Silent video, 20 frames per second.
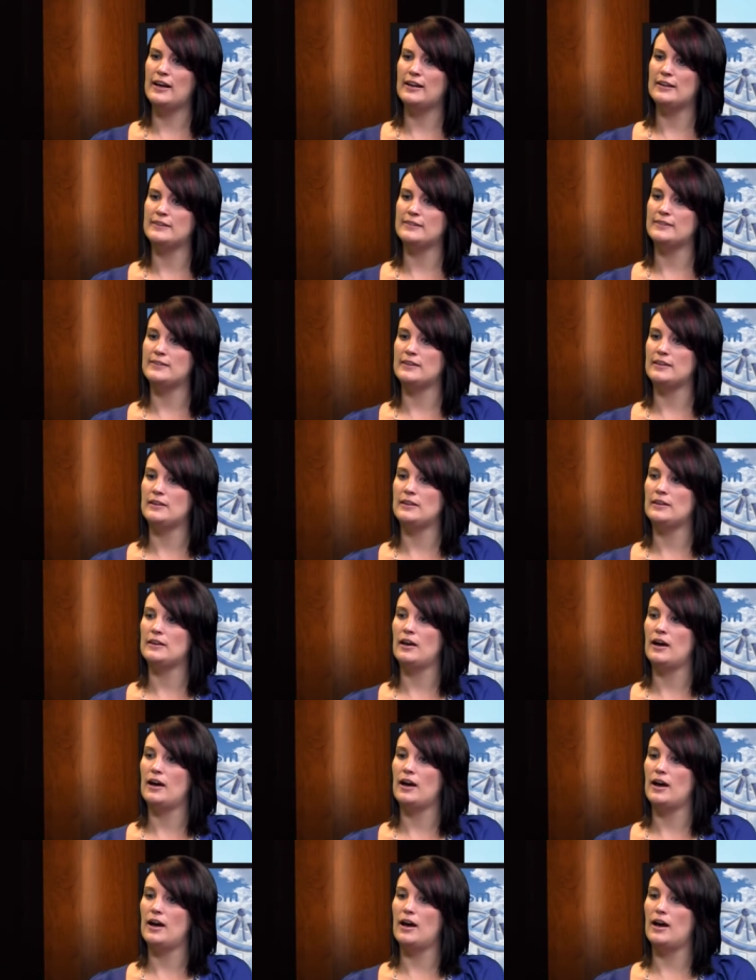kind of see
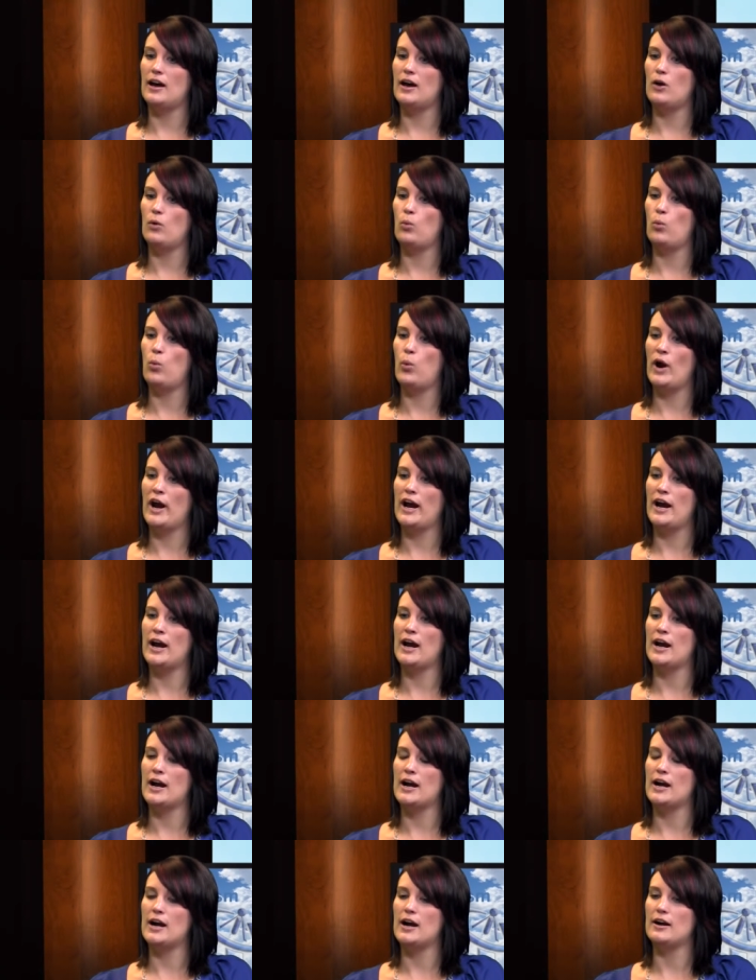
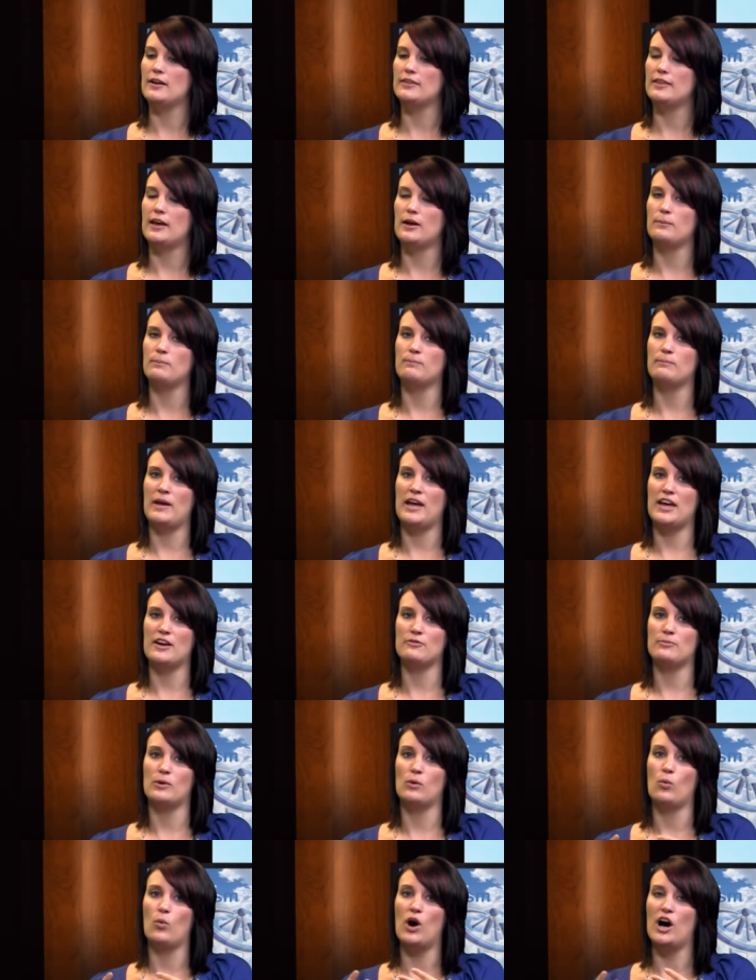where they may have
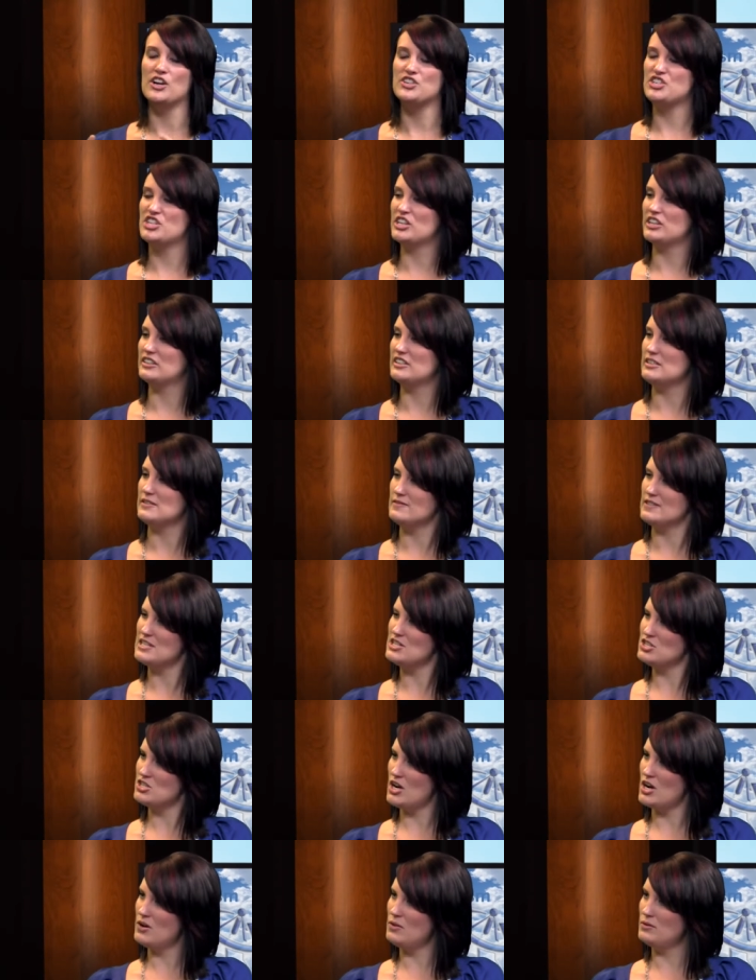been watching a TV
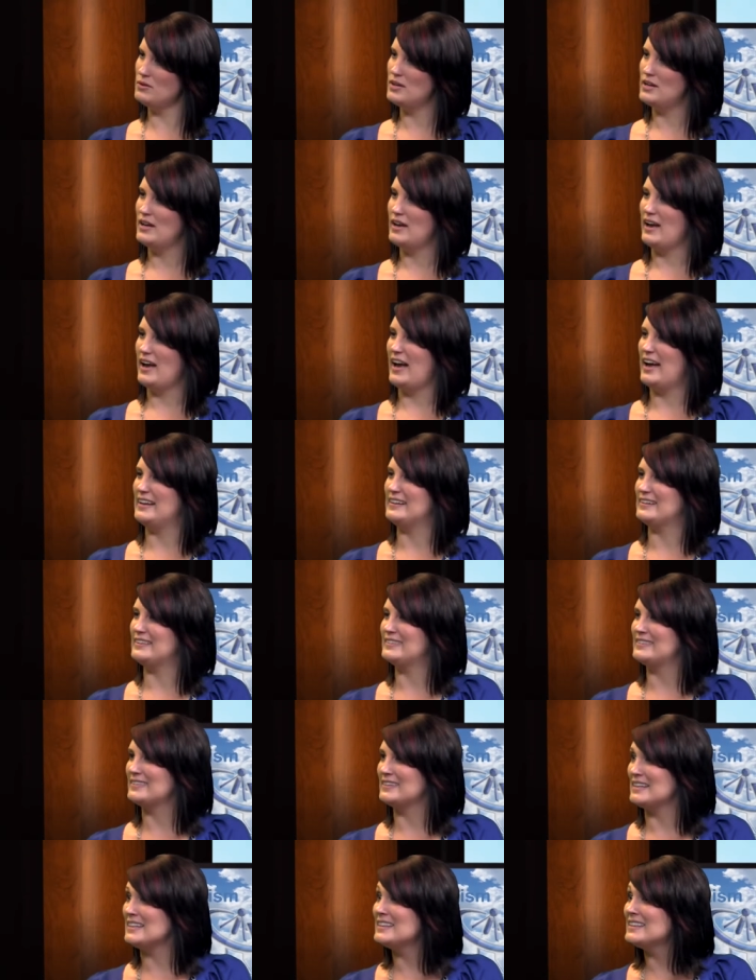show mm -hmm. and
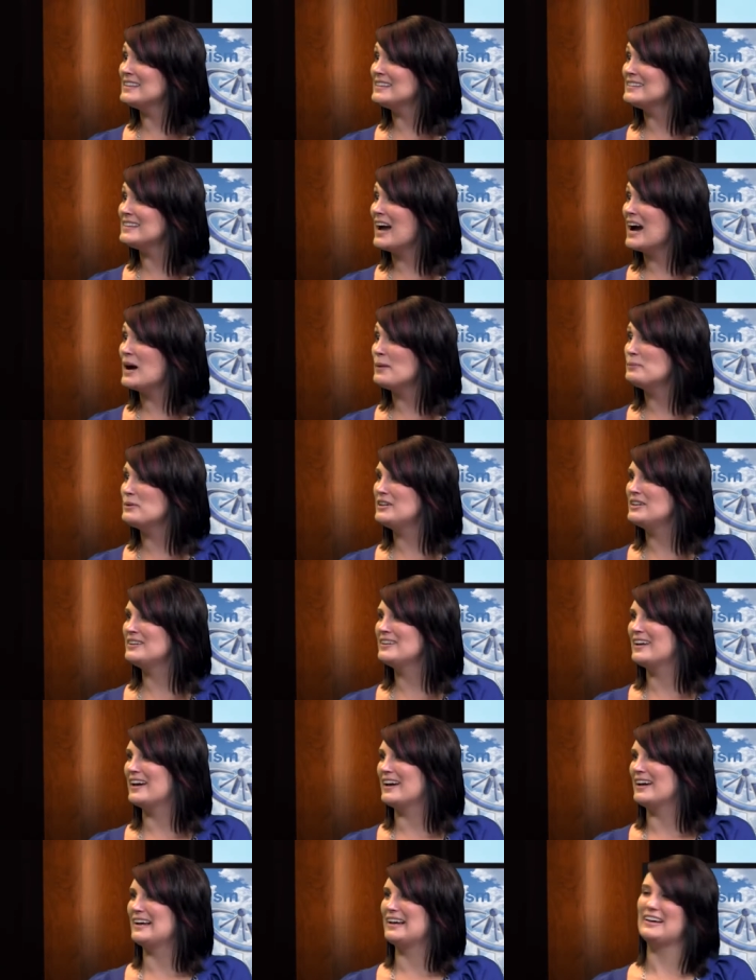mm-hmm. seen this happen,
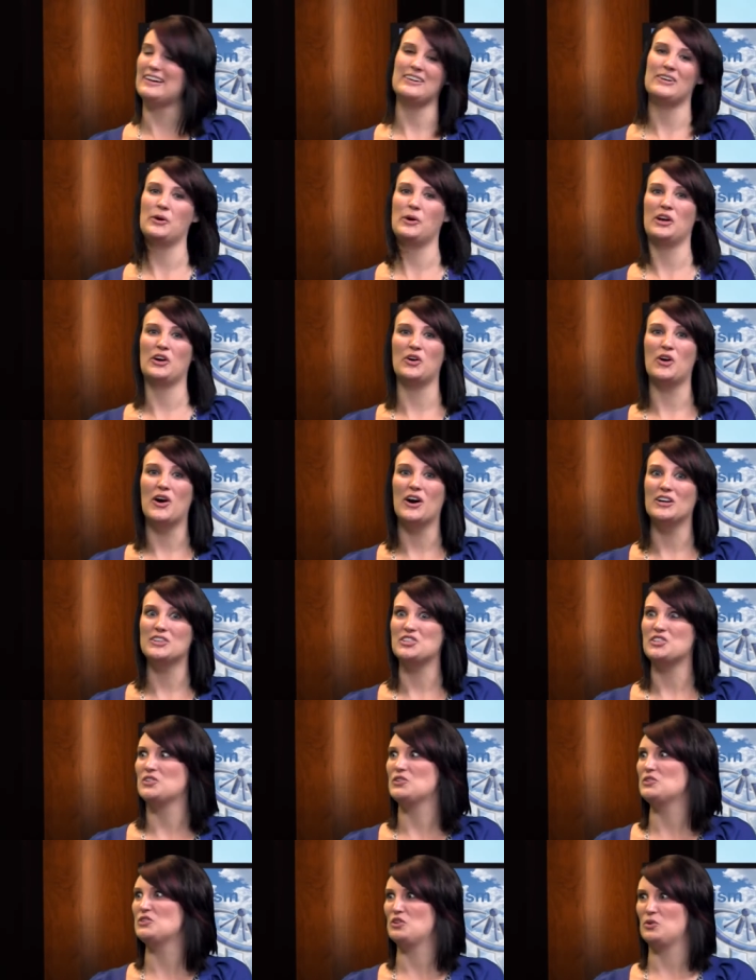like, you know, in a
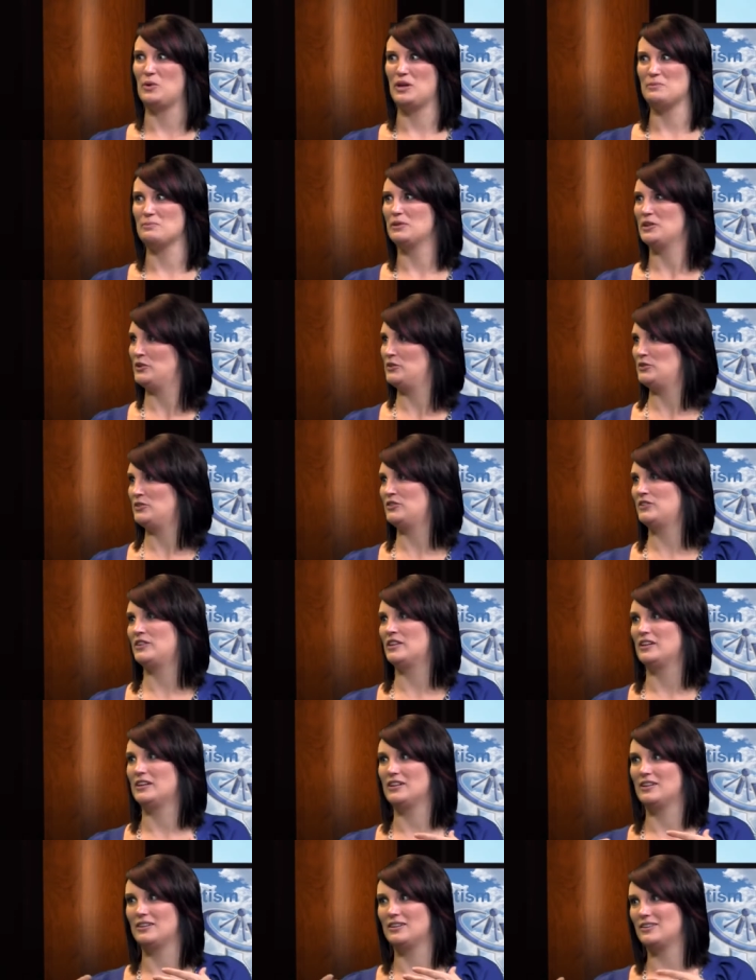cartoon, the wind blows
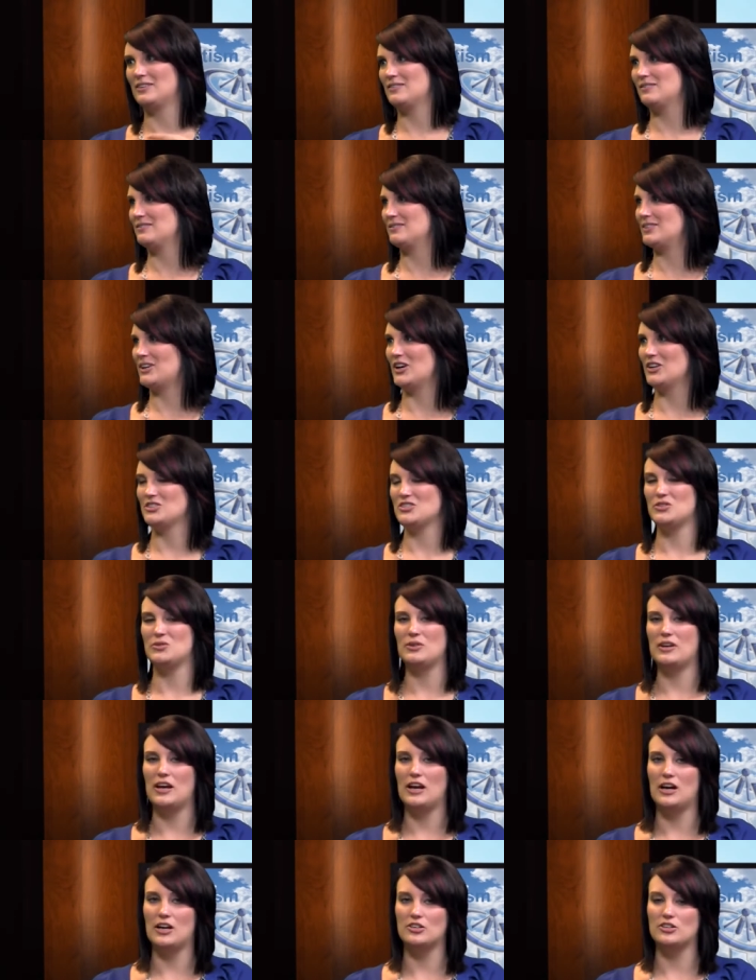the cartoon
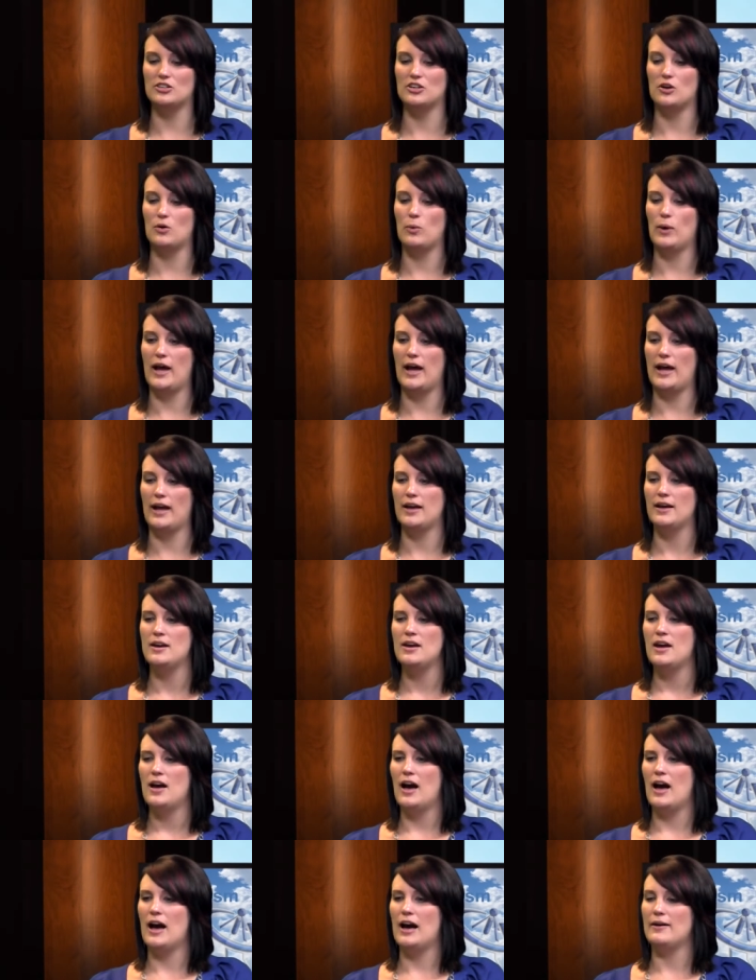character away.
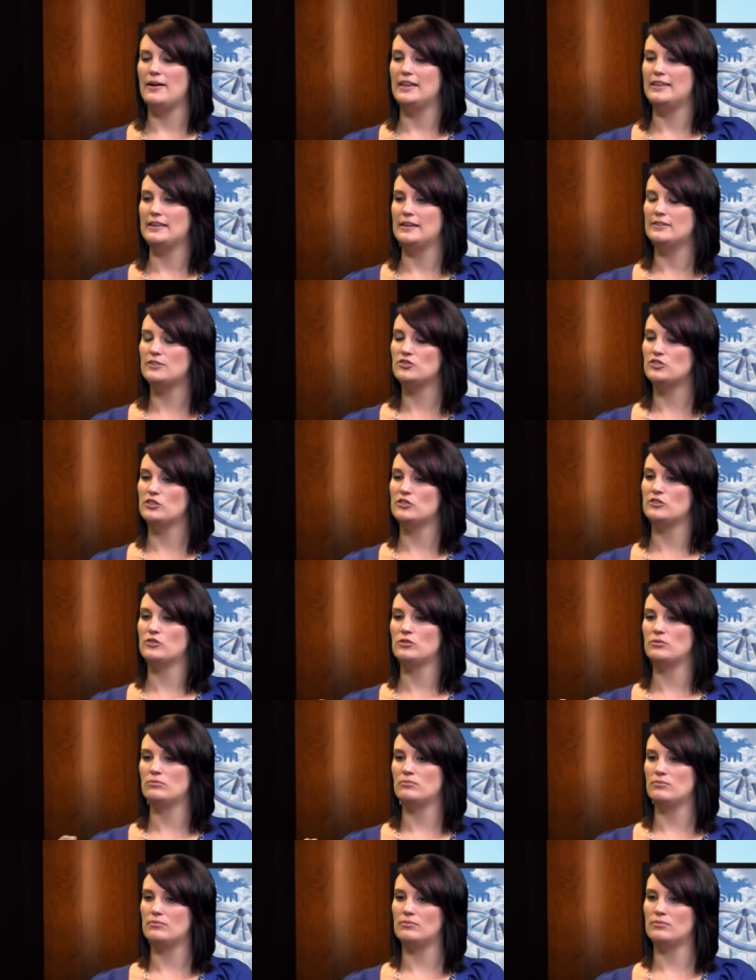Uh, and this
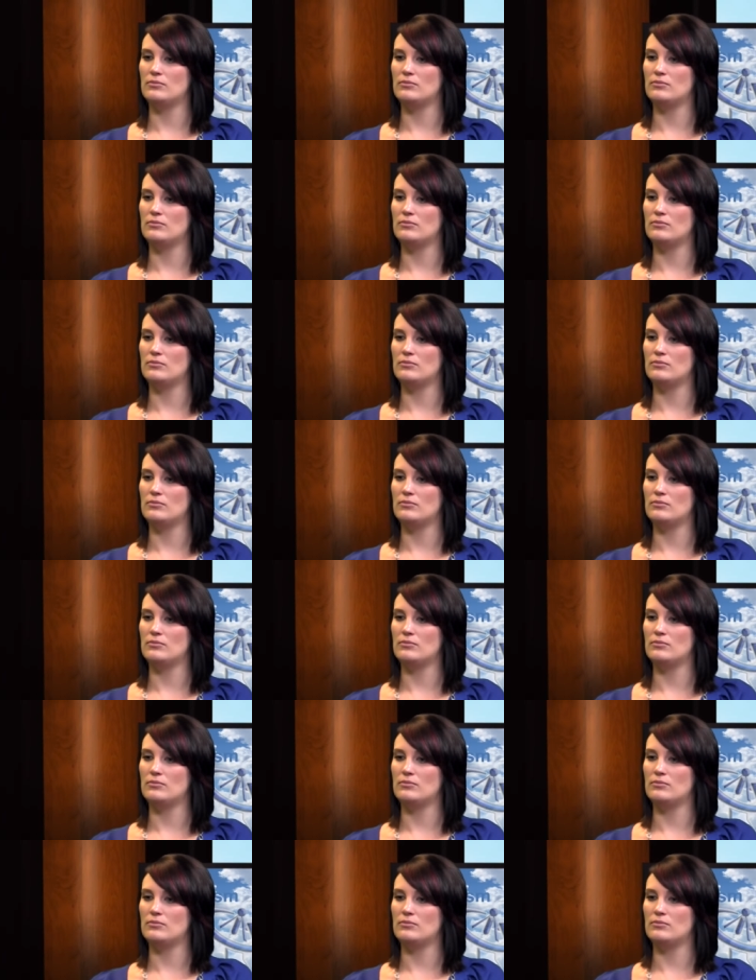just